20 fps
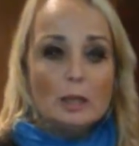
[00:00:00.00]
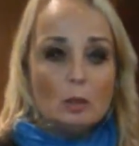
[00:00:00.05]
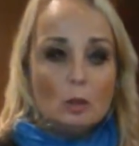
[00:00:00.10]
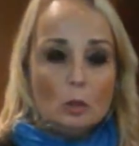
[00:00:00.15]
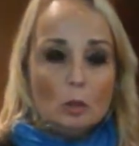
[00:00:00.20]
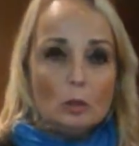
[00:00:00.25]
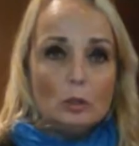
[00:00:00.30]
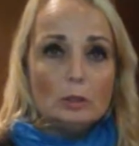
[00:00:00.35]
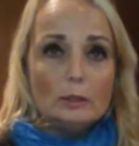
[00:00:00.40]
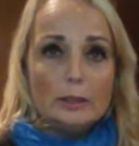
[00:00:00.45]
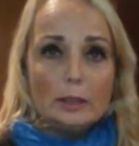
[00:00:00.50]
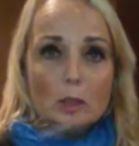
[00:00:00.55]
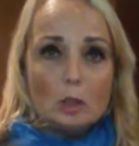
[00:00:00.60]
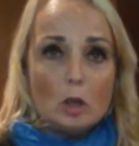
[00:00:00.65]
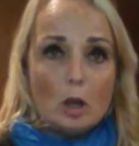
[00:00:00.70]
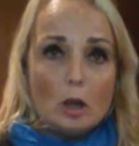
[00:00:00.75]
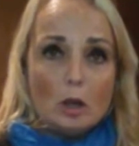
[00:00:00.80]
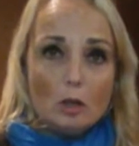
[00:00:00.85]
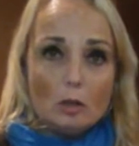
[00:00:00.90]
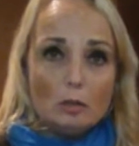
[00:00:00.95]
all the,
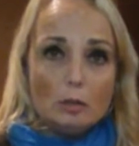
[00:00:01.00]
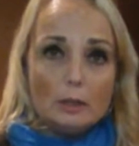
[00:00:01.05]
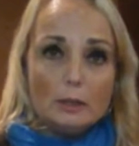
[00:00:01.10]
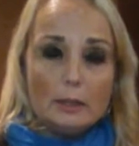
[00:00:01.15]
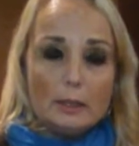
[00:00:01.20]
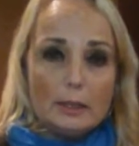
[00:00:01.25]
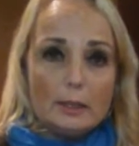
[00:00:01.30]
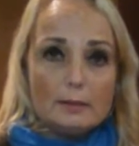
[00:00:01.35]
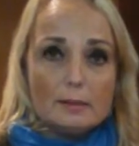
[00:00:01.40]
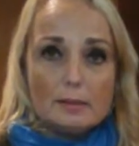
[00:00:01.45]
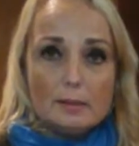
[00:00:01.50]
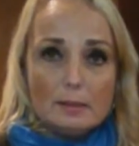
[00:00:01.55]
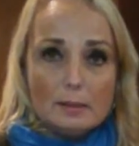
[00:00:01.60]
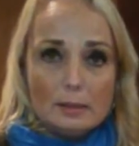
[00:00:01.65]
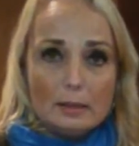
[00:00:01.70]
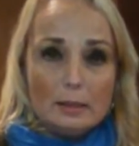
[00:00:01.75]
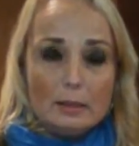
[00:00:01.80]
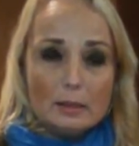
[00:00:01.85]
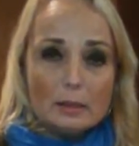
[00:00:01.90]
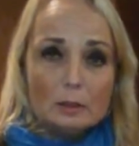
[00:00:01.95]
co the
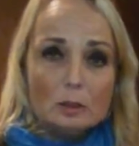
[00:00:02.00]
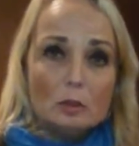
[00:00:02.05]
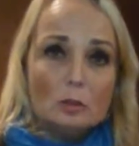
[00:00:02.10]
Sicilian